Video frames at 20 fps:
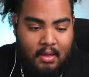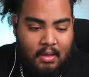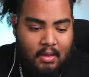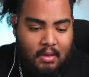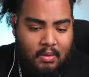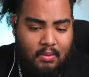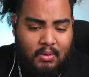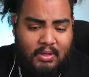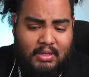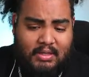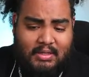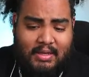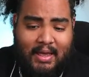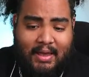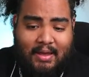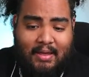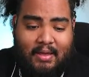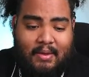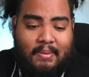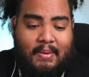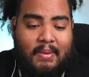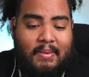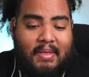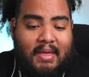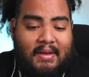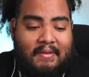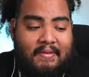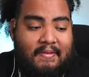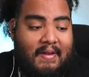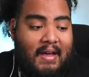what is Zach? Maybe
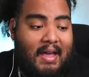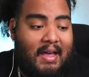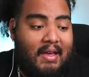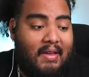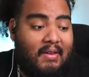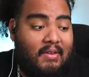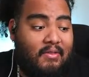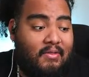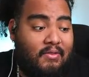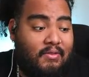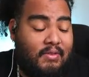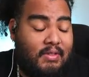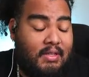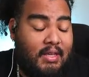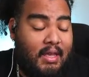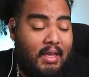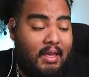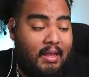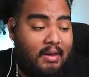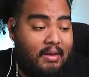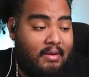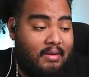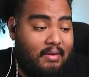like 5'10"?